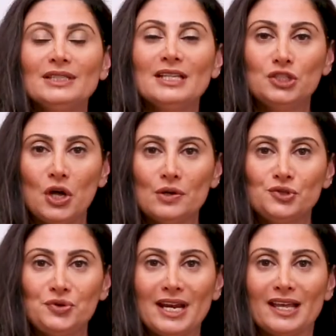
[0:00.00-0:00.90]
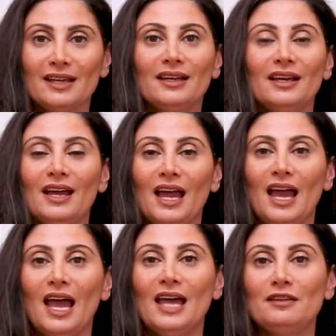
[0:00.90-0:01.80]
that the dough is ready
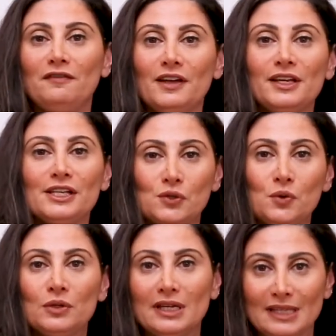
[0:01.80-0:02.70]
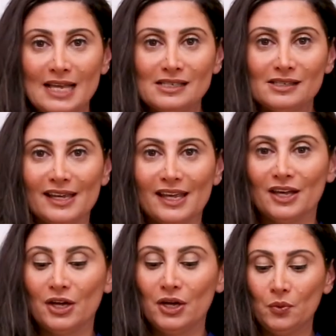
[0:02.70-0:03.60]
and the filling is cooling nicely,
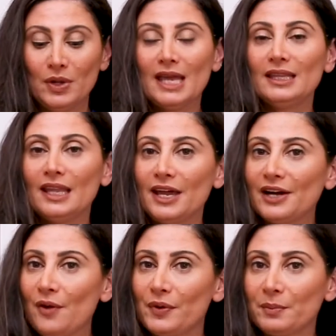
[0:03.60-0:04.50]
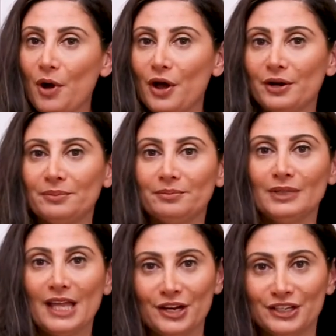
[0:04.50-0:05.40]
we can layer our bottom
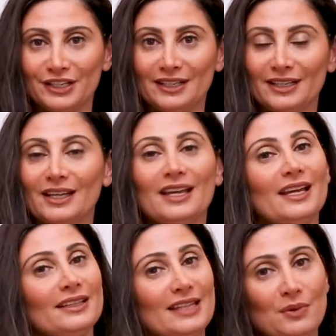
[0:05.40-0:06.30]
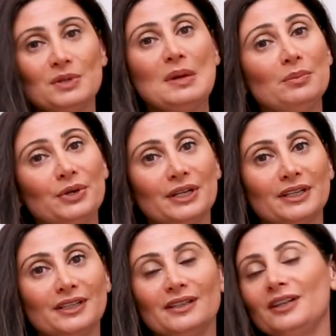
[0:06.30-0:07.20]
layer. Now remember,
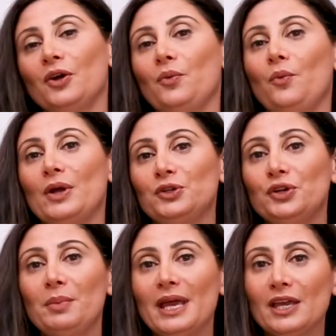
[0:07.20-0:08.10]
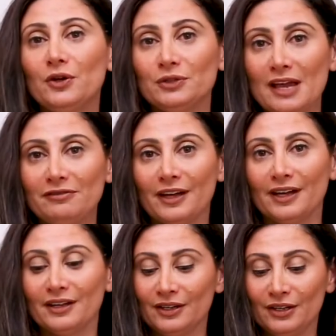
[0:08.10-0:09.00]
when you're baking
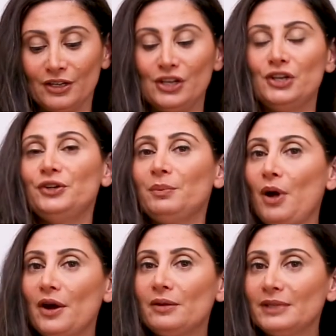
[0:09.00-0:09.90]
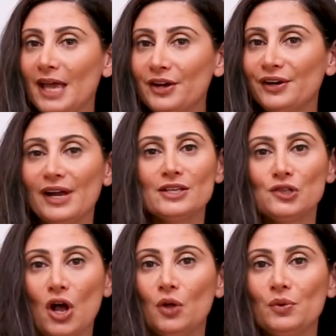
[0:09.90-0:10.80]
kunafa, your bottom layer
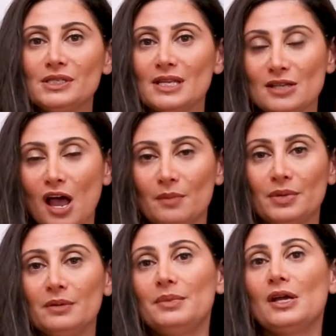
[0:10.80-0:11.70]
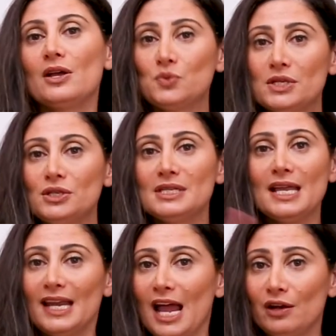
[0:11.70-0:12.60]
is always the top, because once you
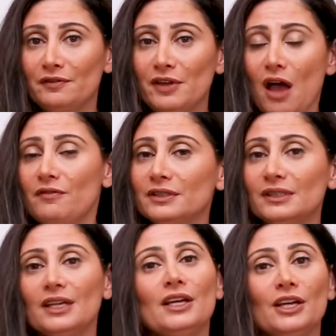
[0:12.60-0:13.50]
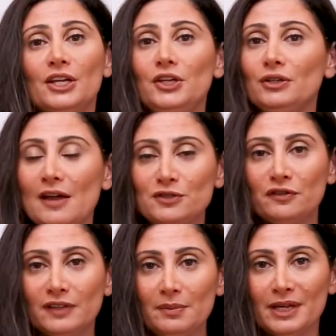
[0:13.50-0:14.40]
take it out of the oven, you'll have
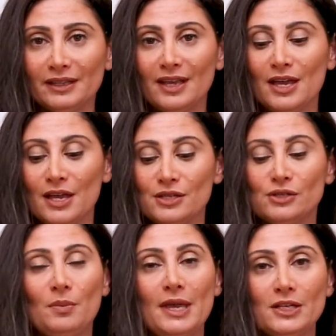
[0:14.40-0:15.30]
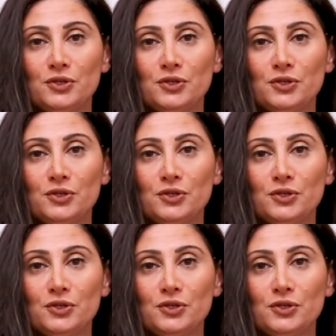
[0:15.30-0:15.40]
to flip it. So make